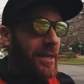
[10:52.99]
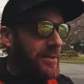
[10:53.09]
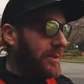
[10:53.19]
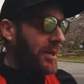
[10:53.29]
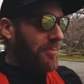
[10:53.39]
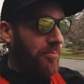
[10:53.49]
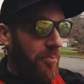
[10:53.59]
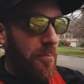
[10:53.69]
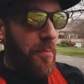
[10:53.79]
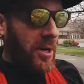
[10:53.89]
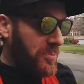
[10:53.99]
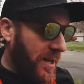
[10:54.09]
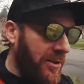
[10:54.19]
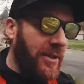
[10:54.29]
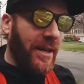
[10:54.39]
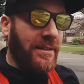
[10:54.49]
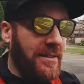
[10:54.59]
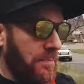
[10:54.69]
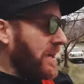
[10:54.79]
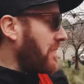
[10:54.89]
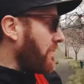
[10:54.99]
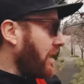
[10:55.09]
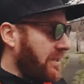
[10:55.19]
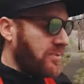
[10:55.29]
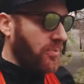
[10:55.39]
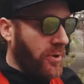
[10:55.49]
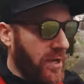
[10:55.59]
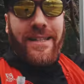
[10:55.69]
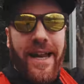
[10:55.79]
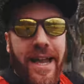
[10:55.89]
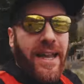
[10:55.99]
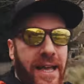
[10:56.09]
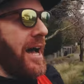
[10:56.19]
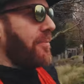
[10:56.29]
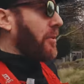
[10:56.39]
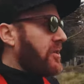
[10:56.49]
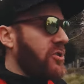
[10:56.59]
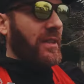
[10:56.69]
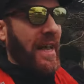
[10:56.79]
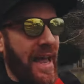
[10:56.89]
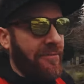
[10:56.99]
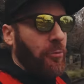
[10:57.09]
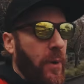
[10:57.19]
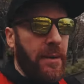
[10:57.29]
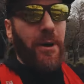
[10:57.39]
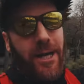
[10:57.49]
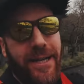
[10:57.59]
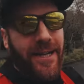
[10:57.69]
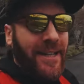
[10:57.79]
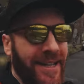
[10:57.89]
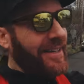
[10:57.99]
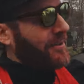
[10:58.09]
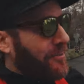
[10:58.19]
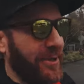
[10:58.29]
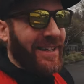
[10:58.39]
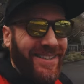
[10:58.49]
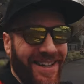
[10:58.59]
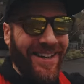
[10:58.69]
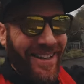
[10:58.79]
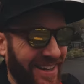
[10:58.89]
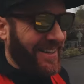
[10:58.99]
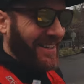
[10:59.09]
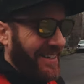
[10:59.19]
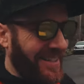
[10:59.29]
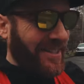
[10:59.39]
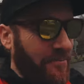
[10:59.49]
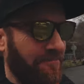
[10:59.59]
Body's holding up much better than I anticipated by this point. Today, I'll be reaching the halfway mark. Pretty exciting. Let's go.